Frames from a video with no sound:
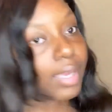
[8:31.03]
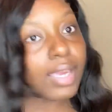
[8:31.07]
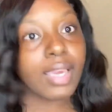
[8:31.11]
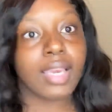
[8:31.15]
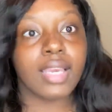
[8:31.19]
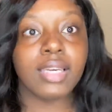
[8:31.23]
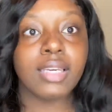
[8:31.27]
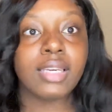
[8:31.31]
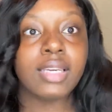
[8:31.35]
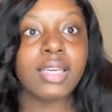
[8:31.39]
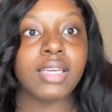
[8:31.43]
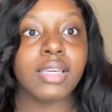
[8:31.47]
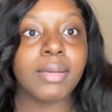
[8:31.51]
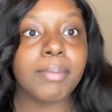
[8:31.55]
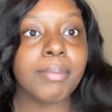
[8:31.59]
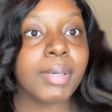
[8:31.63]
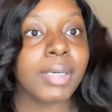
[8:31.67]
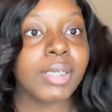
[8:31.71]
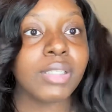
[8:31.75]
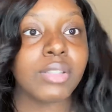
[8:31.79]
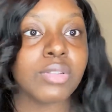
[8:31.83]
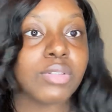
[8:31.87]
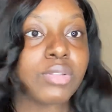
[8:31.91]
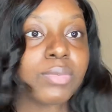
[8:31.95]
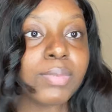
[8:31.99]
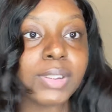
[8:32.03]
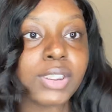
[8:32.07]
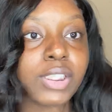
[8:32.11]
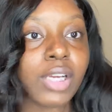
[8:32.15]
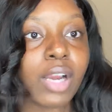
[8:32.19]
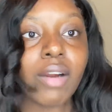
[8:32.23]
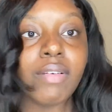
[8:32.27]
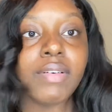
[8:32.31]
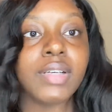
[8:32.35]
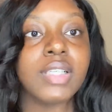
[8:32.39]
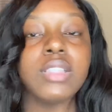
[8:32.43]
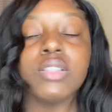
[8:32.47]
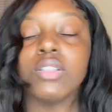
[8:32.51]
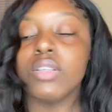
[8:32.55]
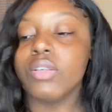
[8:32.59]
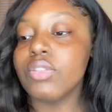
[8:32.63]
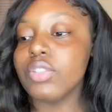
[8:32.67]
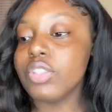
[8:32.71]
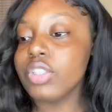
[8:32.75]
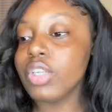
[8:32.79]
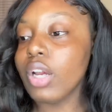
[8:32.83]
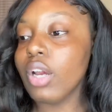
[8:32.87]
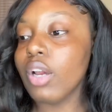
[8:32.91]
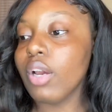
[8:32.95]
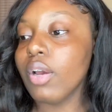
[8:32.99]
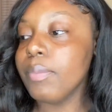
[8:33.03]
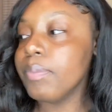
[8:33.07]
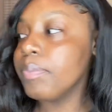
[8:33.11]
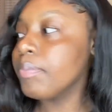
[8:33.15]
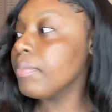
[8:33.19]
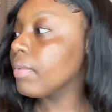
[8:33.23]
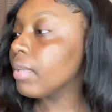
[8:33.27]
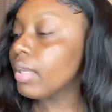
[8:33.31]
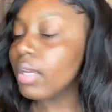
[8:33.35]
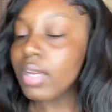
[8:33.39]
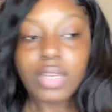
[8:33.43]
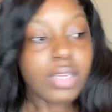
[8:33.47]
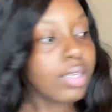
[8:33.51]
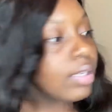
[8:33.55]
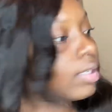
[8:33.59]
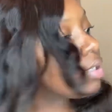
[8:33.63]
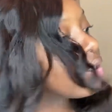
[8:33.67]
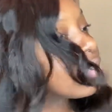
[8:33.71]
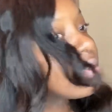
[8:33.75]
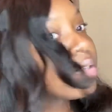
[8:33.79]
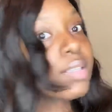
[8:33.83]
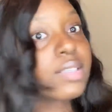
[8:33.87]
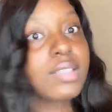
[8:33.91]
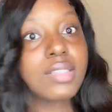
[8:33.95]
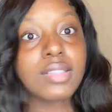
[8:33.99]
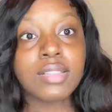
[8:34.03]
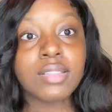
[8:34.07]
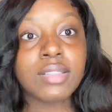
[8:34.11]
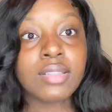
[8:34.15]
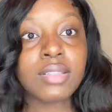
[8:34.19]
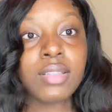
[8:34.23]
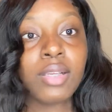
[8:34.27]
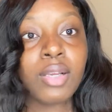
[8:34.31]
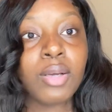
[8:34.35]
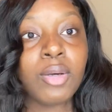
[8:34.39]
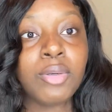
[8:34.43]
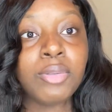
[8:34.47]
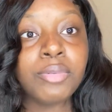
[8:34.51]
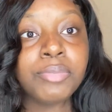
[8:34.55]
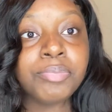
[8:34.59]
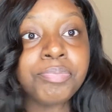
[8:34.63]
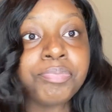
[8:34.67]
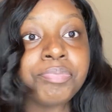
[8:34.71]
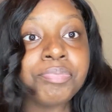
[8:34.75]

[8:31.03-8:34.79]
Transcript: And then the bundles, which I already told y'all. So